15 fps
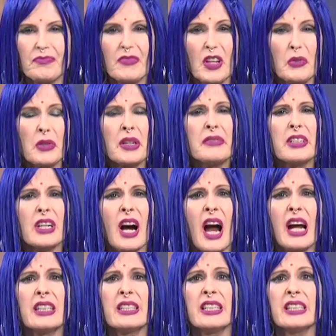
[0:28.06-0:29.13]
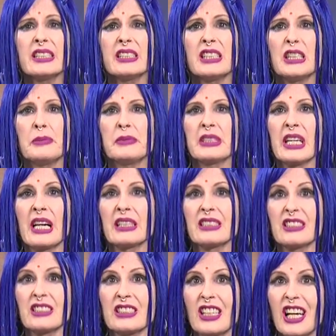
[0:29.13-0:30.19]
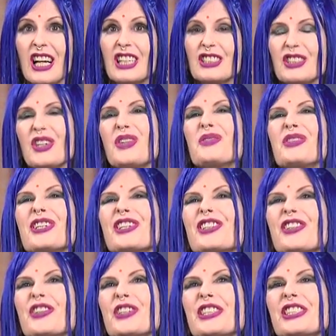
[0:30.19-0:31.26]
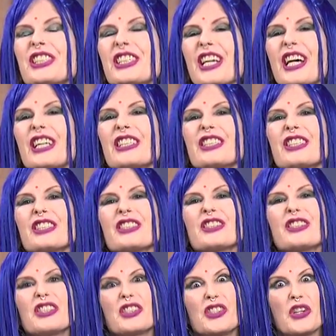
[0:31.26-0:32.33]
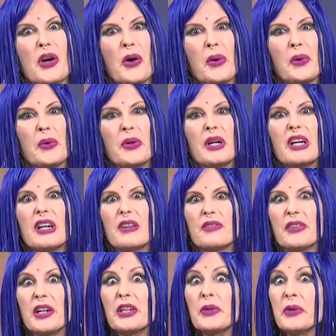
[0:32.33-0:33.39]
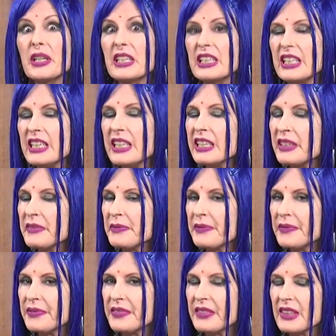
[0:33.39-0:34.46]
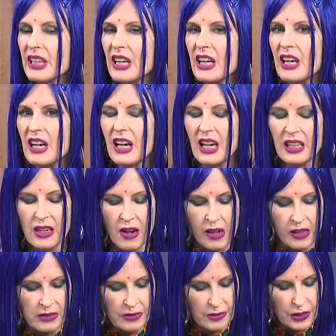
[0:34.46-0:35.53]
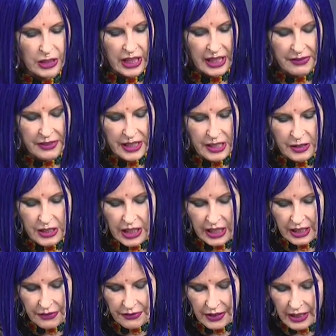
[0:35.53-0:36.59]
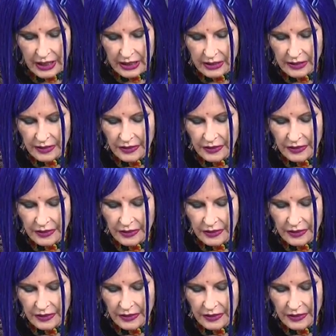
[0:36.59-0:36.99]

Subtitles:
We have a highly esteemed guest. So we are going to get to the show very quickly. Alors, très vite, Jennifer.